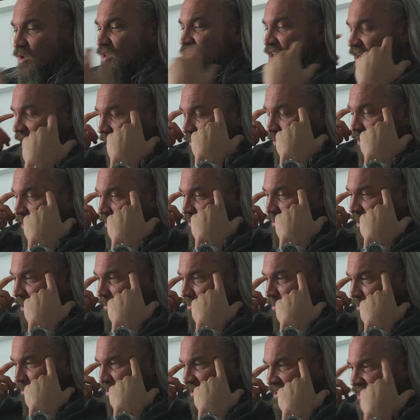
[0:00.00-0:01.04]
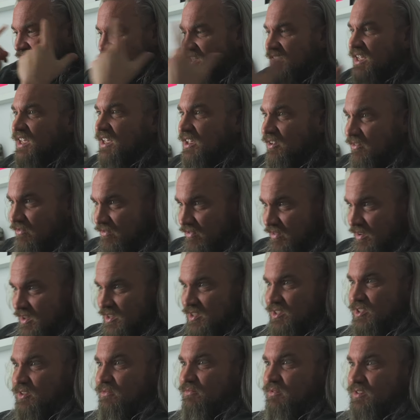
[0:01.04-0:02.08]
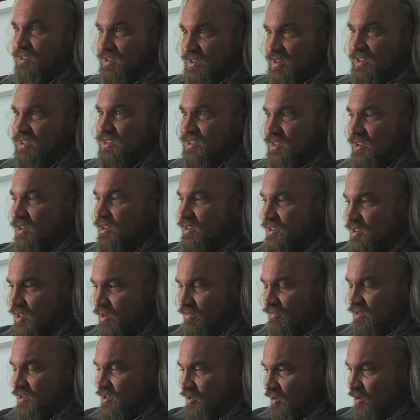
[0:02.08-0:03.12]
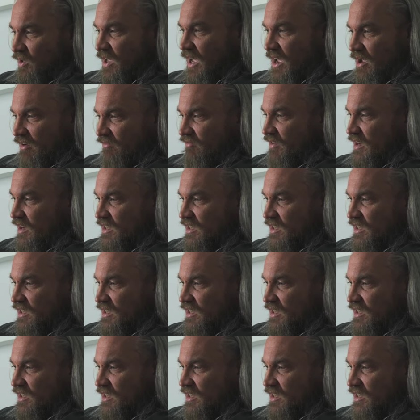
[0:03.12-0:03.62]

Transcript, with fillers: to get what people perceive is the is the, is the result out of